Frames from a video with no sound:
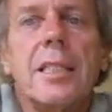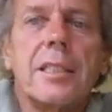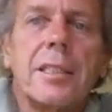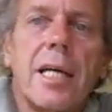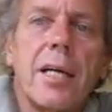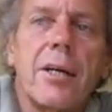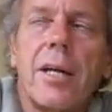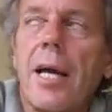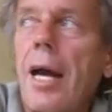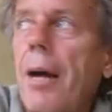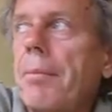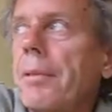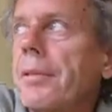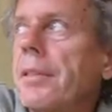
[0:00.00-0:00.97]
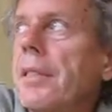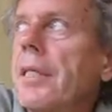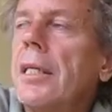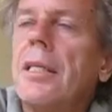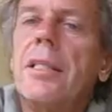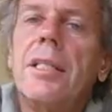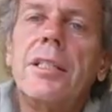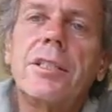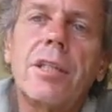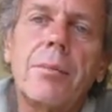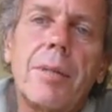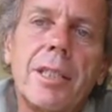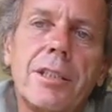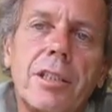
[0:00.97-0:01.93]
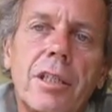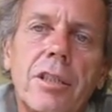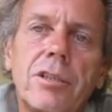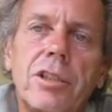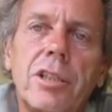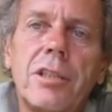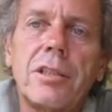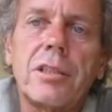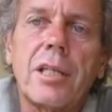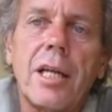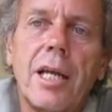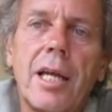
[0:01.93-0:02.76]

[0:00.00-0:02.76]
it's not going to happen. These are my solutions.